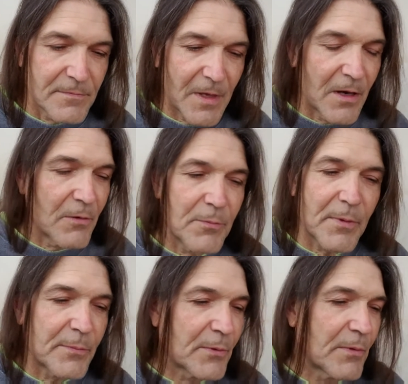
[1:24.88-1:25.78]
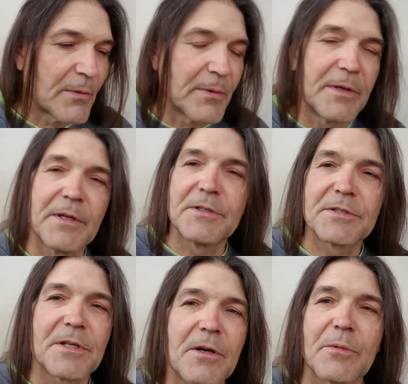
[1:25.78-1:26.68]
I don't remember what we did.
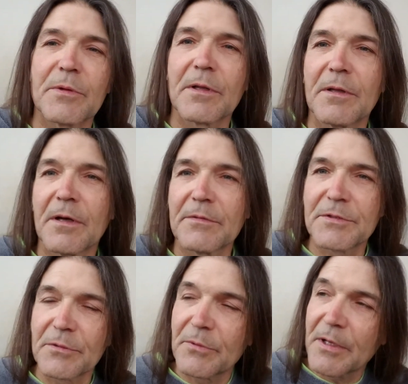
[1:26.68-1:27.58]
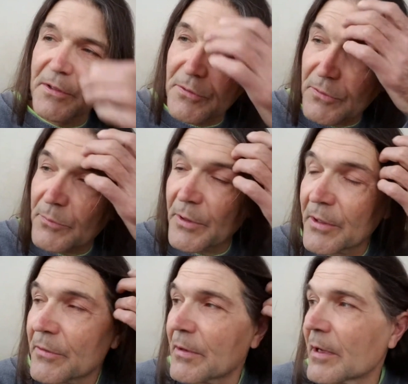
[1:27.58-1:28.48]
Just hung with the loves and read to them
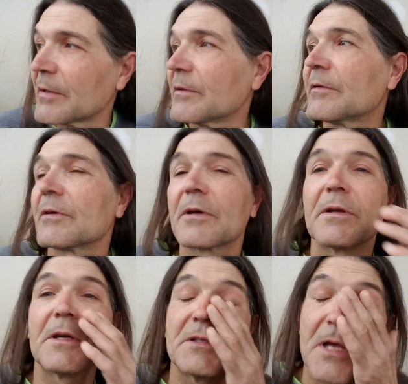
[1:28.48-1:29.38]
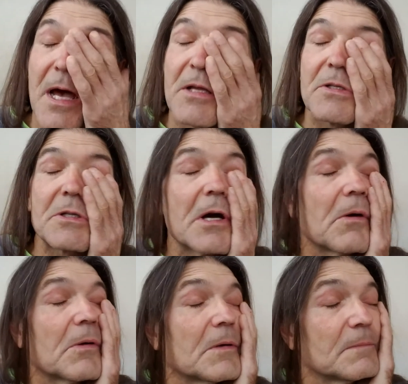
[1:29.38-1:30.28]
later on. Took a nice hot
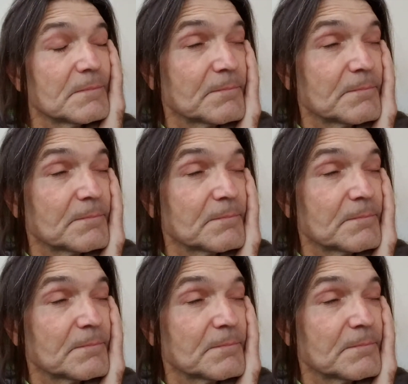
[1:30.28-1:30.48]
shower.